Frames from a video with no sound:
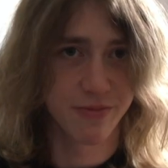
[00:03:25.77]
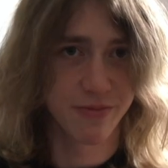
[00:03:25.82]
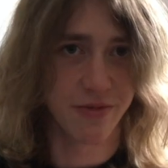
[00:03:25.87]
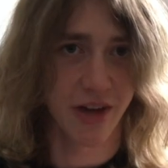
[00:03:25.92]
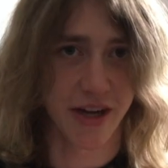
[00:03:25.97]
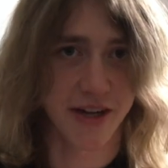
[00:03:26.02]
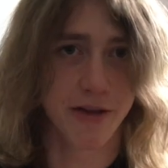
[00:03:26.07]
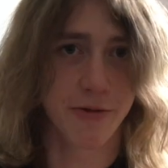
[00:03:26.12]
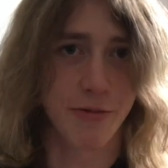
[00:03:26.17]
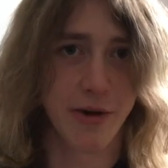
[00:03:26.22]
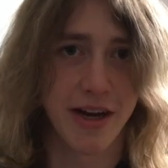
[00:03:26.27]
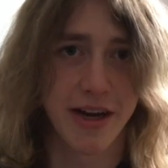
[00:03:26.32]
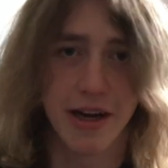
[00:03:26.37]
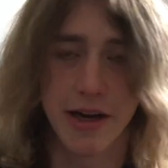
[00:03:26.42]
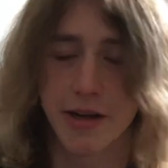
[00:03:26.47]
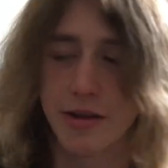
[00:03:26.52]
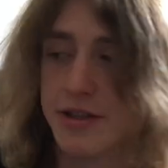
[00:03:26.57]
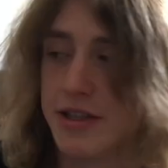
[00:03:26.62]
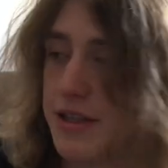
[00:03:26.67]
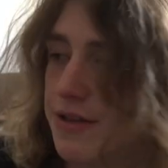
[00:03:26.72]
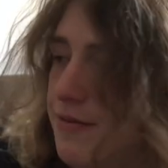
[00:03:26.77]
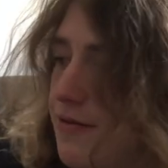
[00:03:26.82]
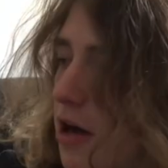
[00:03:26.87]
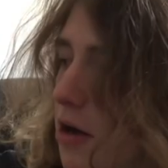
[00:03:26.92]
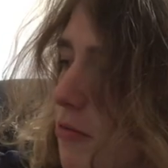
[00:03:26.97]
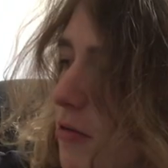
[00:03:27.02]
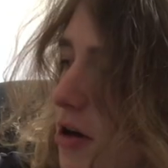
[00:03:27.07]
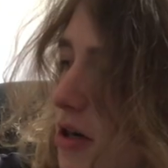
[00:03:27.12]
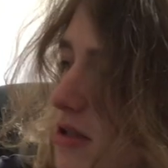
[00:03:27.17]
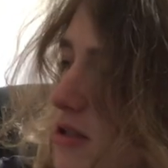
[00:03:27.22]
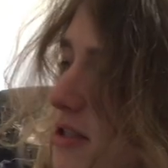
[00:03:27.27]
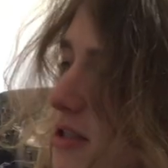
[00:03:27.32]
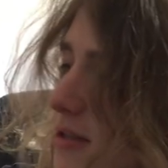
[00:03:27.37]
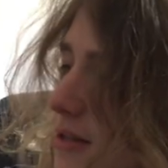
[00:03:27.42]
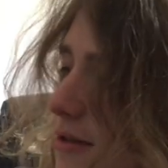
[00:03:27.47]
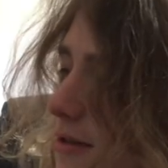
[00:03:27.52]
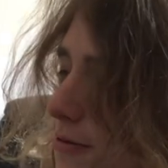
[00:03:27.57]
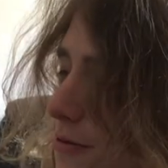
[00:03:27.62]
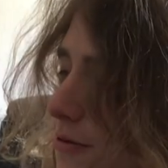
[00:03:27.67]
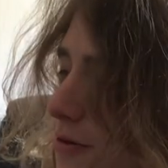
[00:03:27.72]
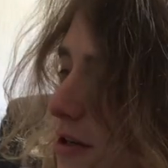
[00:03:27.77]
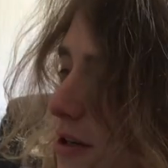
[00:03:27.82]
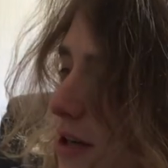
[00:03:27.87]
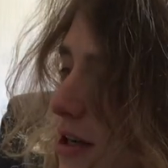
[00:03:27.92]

like, the way I live. I want to